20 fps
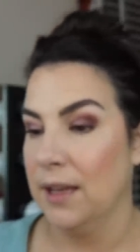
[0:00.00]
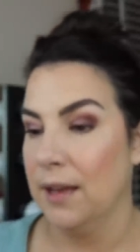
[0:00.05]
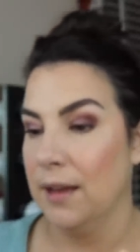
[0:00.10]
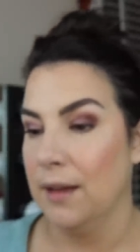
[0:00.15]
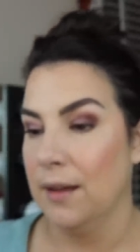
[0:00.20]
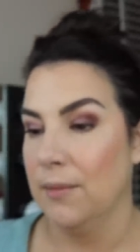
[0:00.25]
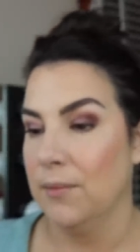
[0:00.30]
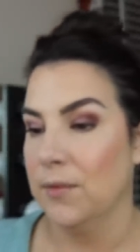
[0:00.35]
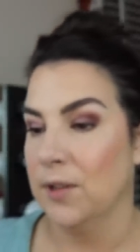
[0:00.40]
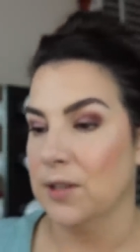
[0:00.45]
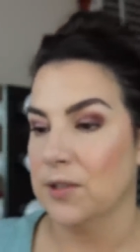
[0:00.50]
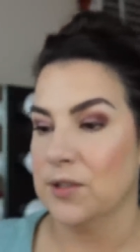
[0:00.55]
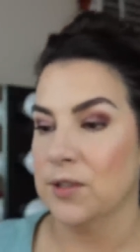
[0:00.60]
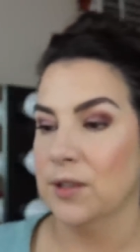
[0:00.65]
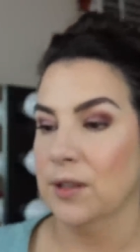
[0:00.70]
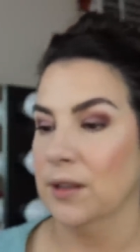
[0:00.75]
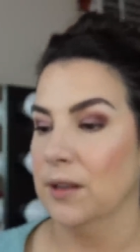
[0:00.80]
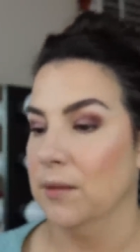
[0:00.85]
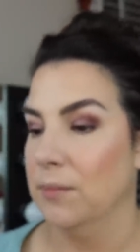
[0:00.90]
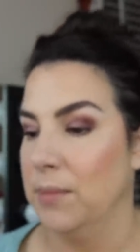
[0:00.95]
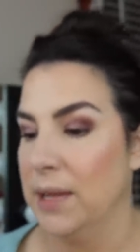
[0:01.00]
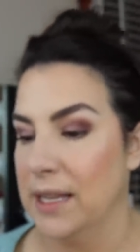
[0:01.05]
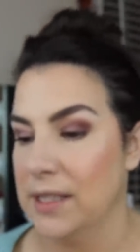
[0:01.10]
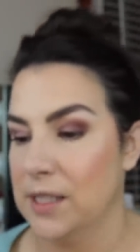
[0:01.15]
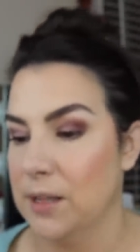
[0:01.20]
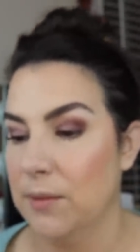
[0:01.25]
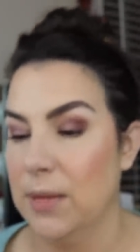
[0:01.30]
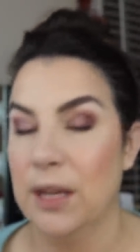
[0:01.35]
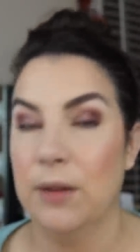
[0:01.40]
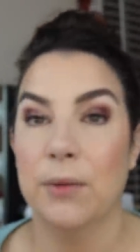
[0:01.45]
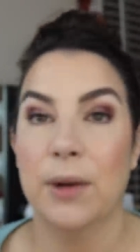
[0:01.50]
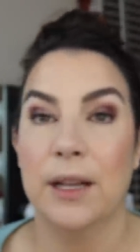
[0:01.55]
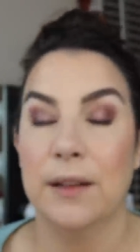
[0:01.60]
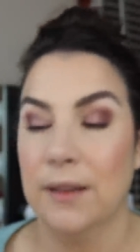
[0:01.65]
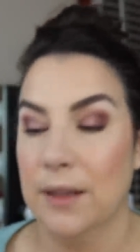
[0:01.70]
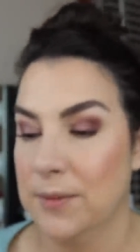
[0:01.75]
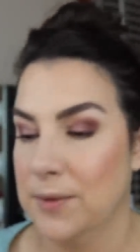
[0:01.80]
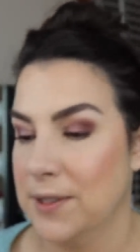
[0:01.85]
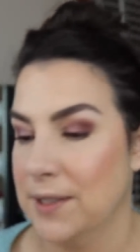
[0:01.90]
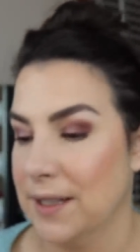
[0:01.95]
Um, there's the Besame red
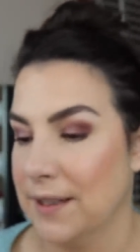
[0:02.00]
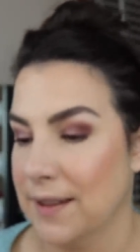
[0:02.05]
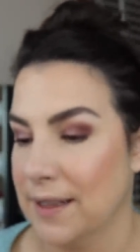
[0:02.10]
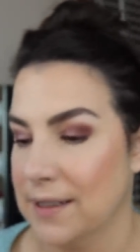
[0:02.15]
lipstick.